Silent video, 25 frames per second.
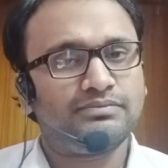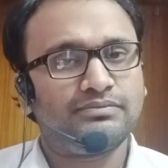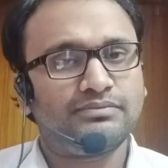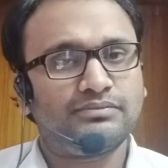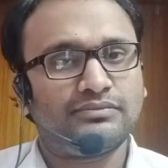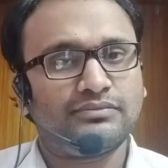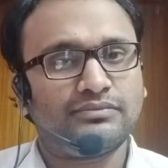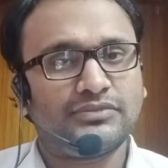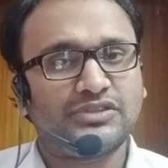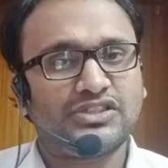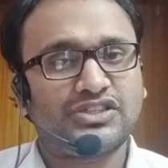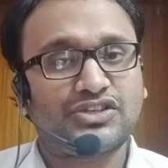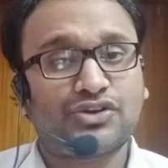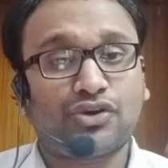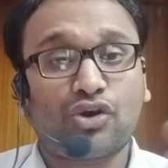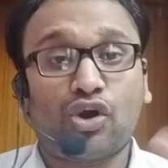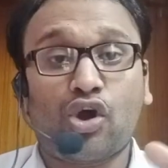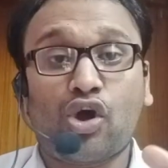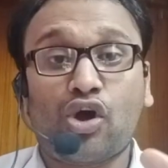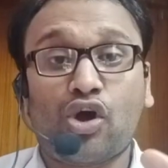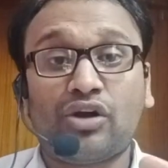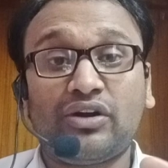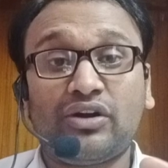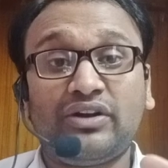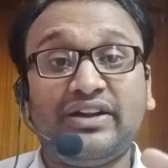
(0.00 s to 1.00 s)

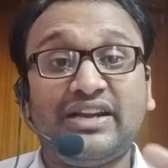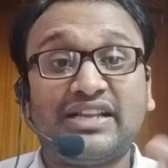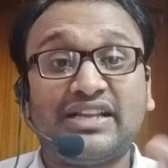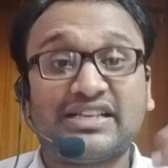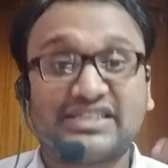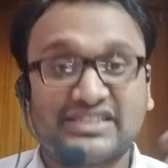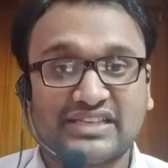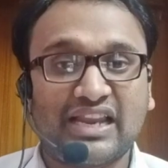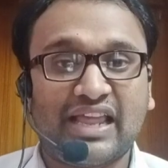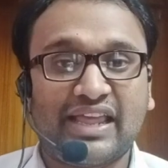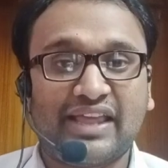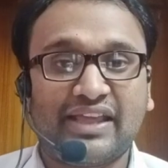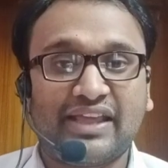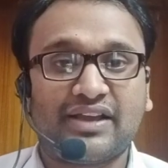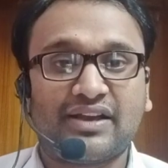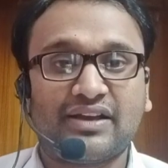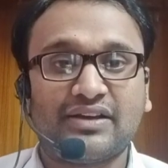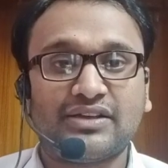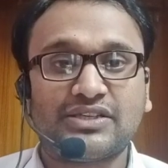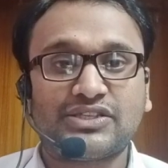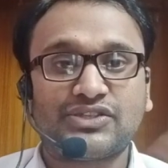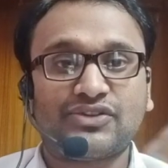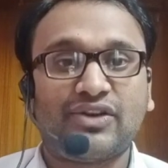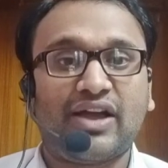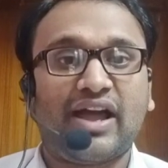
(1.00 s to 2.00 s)
strong dislike.
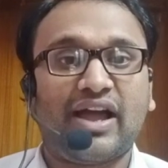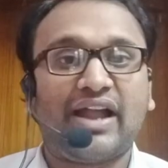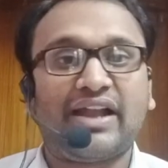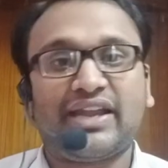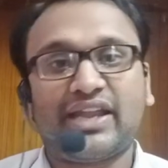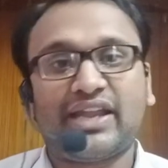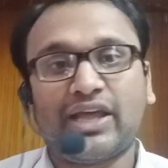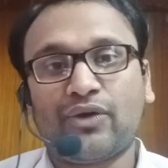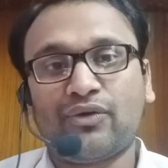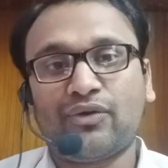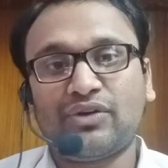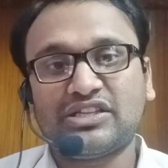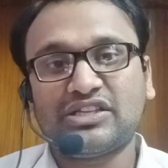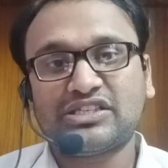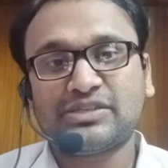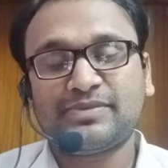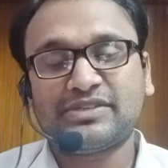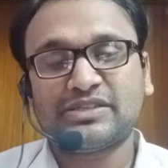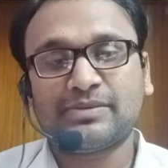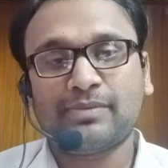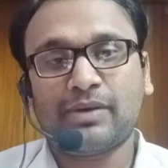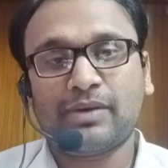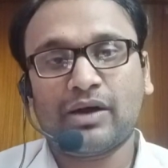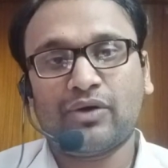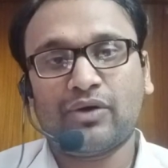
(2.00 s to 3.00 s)
So antagonism is
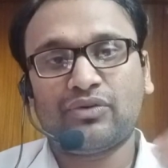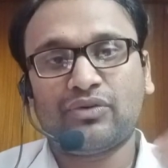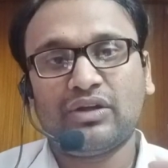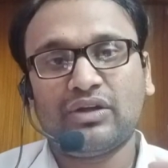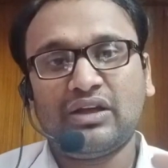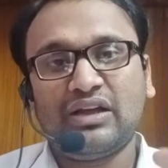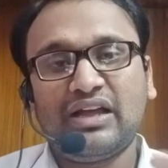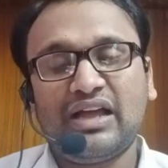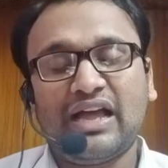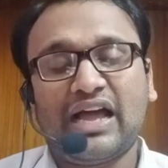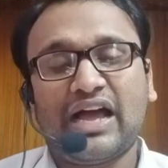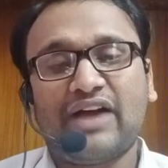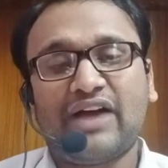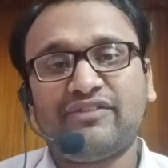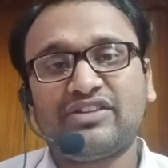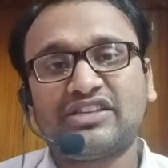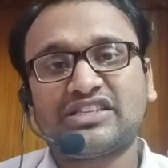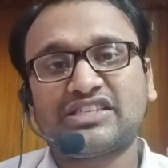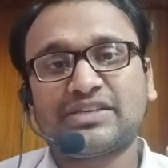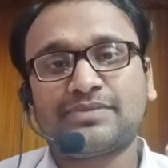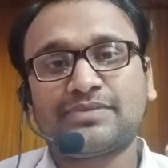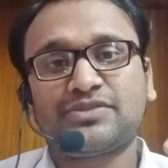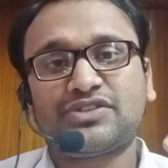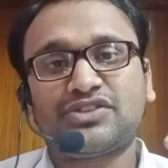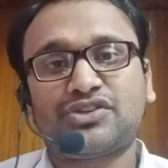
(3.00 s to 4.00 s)
about having
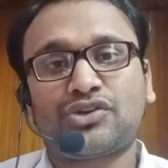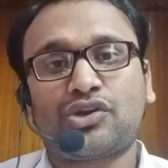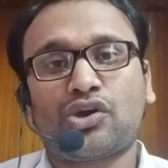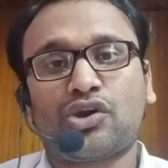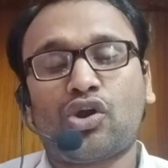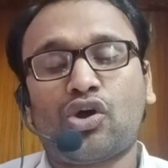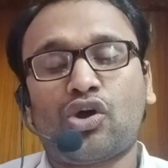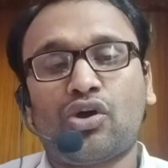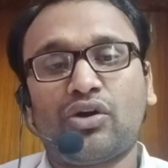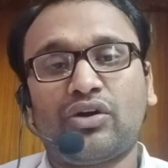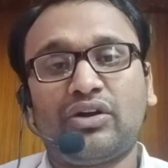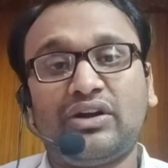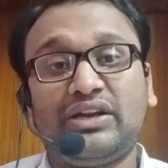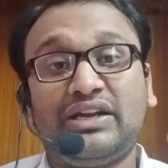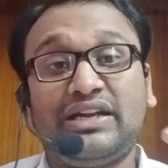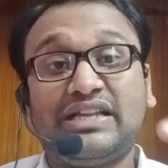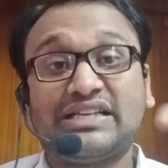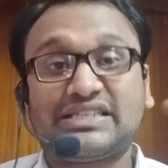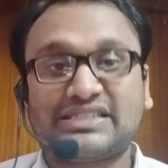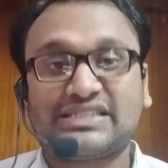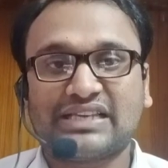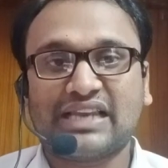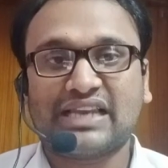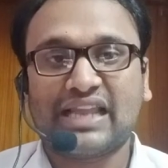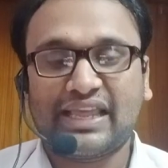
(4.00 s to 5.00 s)
some strong
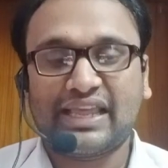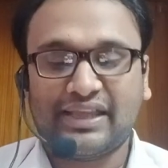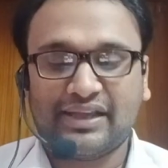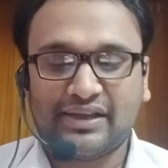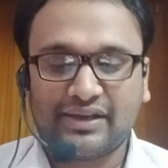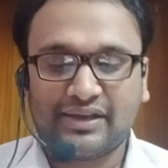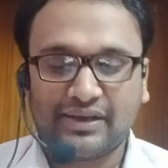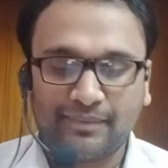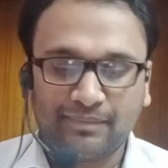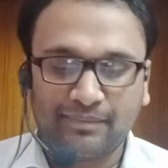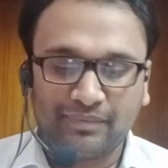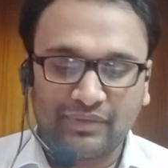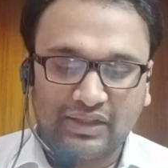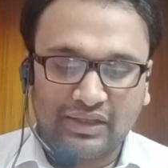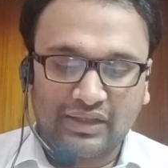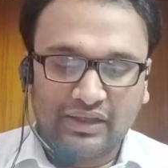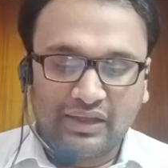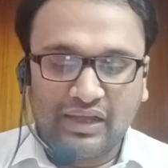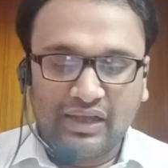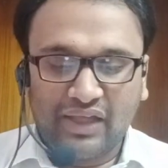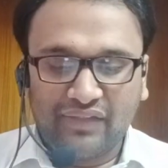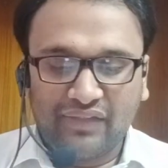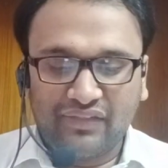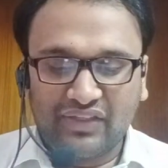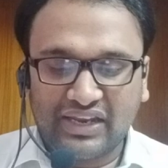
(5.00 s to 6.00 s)
dislike.
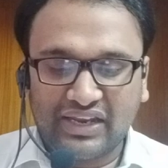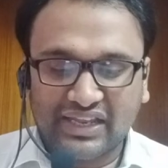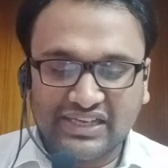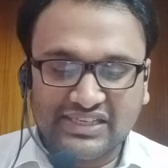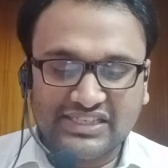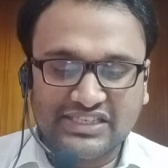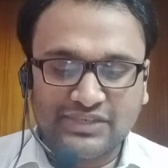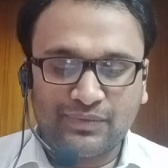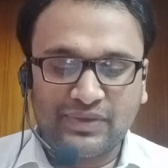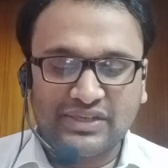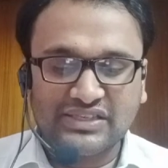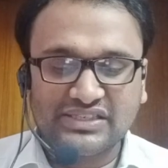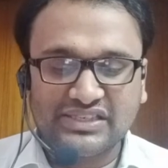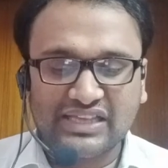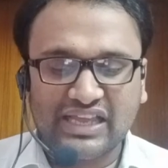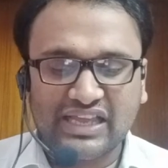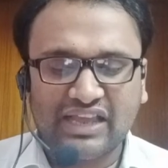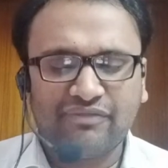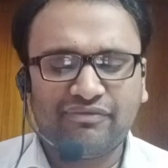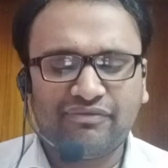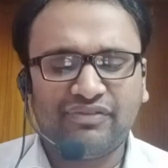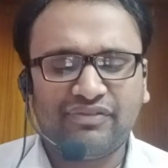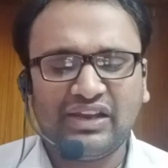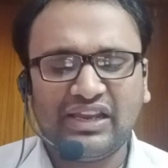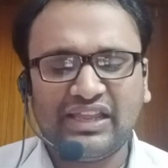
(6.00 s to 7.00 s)
And the next is
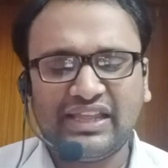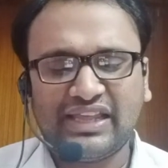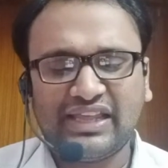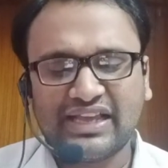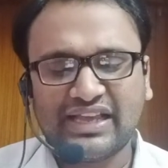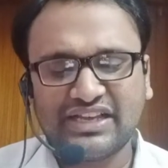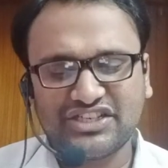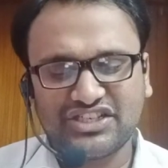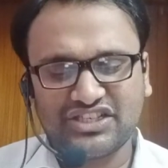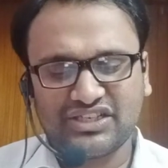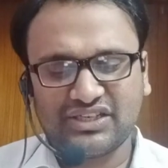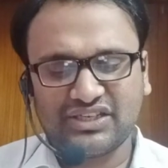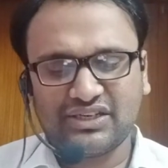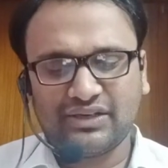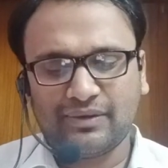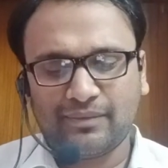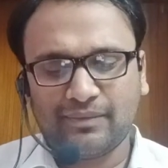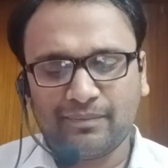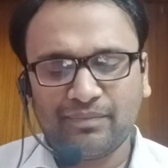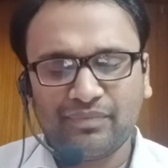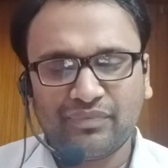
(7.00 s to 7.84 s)
affiliation.